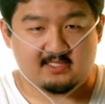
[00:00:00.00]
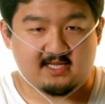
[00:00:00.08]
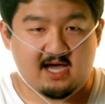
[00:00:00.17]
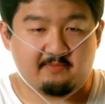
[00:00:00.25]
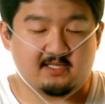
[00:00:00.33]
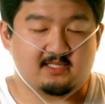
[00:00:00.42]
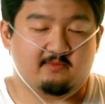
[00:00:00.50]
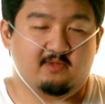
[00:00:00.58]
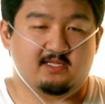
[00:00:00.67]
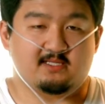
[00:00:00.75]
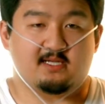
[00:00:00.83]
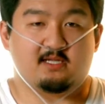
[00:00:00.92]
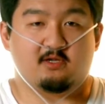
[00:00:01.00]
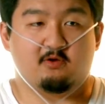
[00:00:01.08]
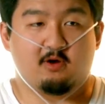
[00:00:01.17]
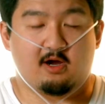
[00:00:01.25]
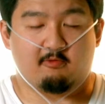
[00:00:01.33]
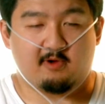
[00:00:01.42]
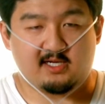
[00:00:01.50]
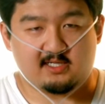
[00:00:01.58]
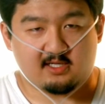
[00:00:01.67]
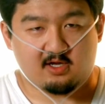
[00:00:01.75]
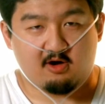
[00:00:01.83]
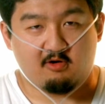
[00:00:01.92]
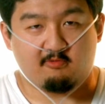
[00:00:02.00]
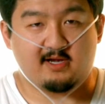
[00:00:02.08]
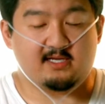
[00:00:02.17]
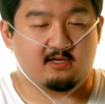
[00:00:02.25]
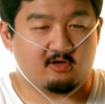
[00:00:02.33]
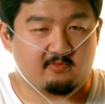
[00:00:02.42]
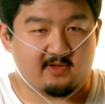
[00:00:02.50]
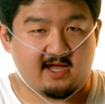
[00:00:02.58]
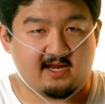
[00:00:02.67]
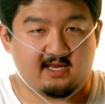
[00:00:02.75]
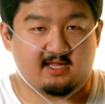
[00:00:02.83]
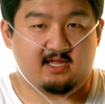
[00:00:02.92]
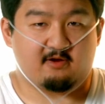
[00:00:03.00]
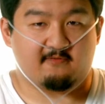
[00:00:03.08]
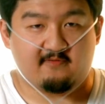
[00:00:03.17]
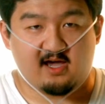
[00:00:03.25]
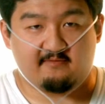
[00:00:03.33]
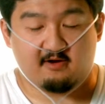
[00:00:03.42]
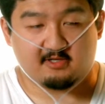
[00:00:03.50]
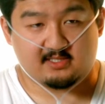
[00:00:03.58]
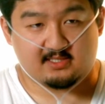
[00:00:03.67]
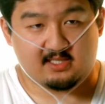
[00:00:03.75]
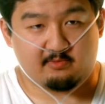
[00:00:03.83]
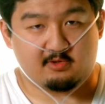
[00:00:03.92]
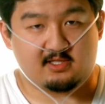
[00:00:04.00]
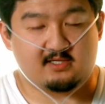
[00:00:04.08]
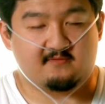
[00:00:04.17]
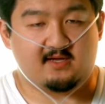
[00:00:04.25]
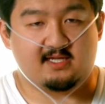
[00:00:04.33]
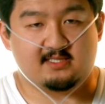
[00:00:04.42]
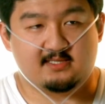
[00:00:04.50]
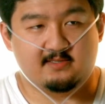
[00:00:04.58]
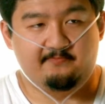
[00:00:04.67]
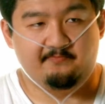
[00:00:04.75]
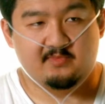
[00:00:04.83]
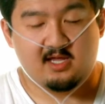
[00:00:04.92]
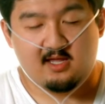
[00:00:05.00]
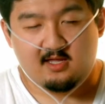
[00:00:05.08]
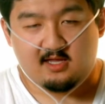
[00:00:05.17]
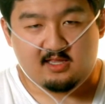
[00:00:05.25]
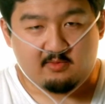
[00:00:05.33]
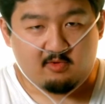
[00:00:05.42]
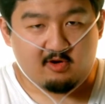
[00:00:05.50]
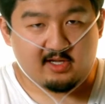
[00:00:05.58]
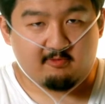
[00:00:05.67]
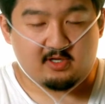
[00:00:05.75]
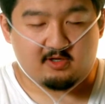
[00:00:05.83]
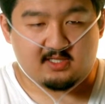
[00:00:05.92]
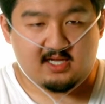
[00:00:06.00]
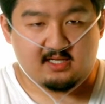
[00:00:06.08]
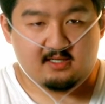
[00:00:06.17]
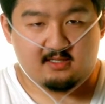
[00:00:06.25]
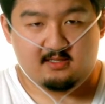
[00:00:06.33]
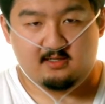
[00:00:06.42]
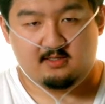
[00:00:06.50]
this happens, it means that you are ready to go to bed and get your 5 hours of sleep with the device. In the morning when you're done,